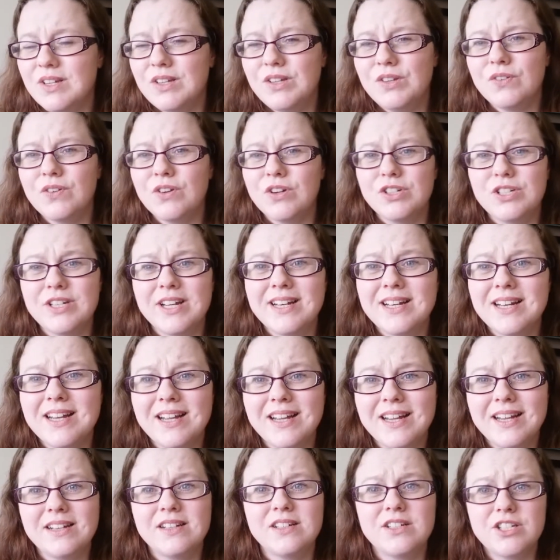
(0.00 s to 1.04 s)
You've got a
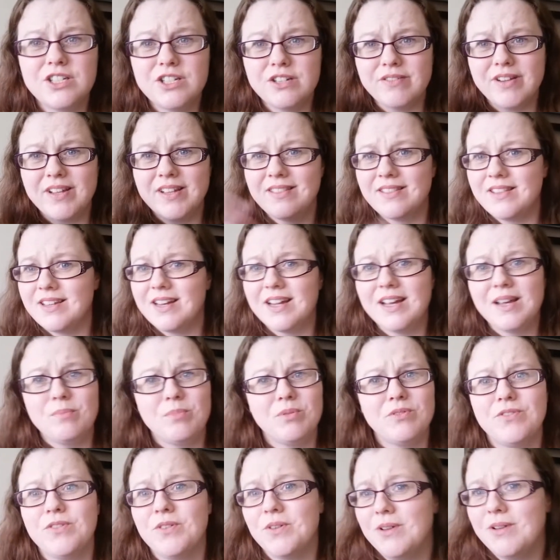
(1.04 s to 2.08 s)
deadline, do it the night
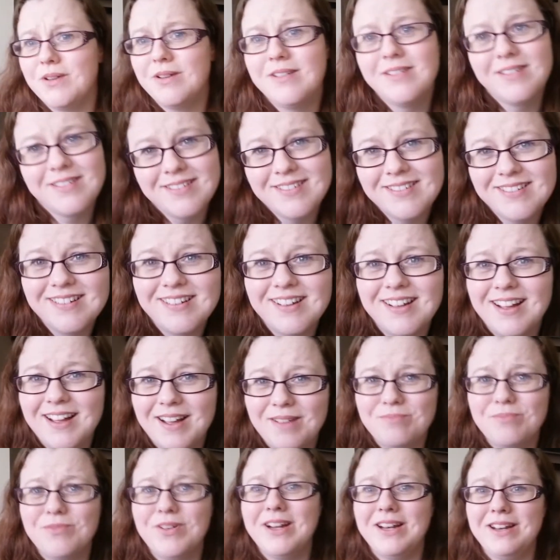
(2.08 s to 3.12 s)
before.
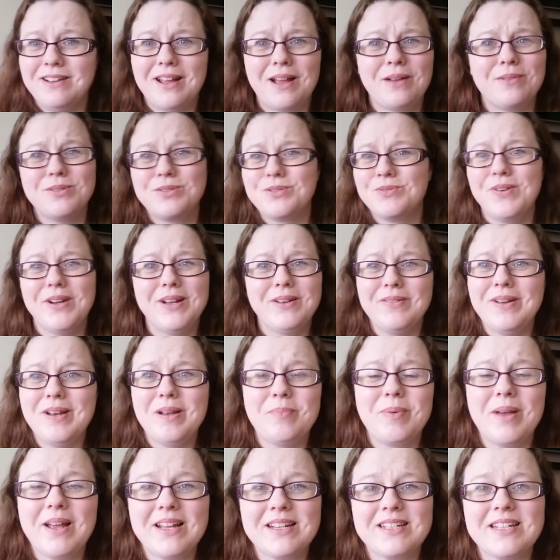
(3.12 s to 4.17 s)
I was really,
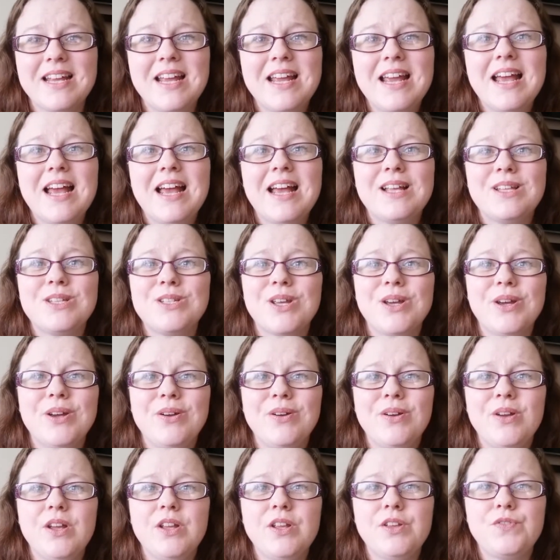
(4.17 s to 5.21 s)
really bad.
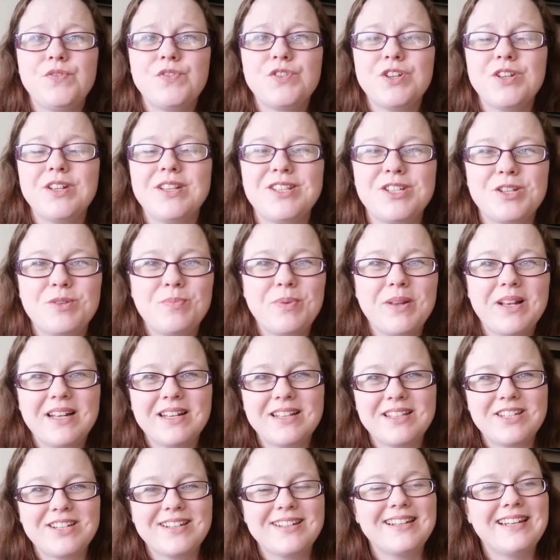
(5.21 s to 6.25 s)
So
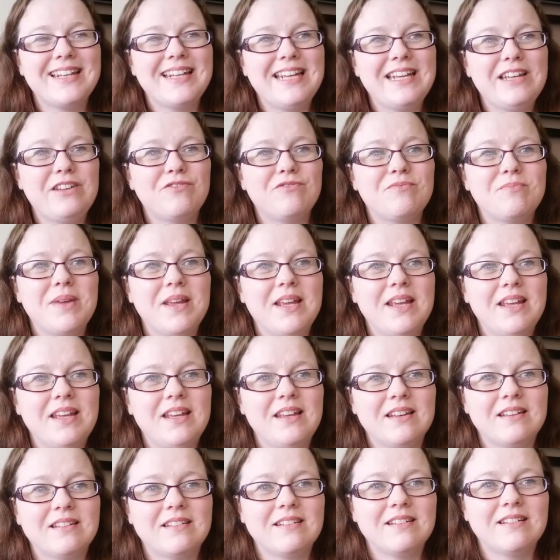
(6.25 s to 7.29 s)
to leave
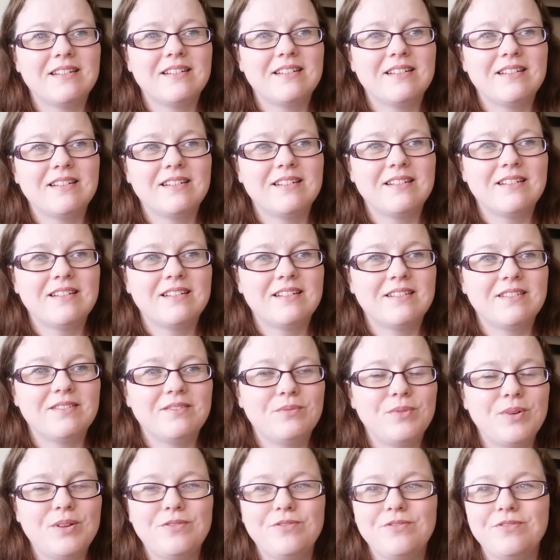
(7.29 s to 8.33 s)
me
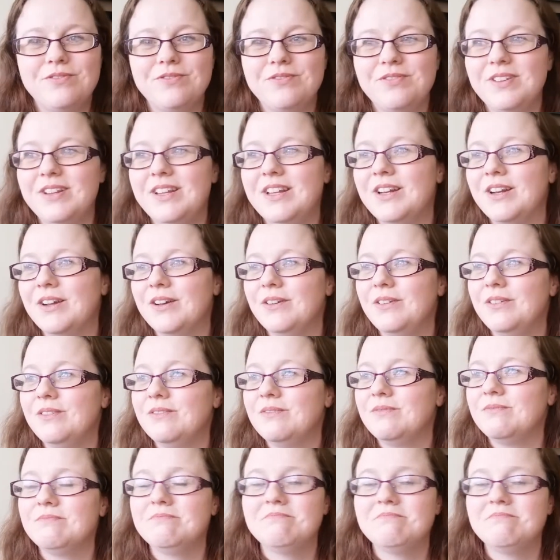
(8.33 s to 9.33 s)
with, you know,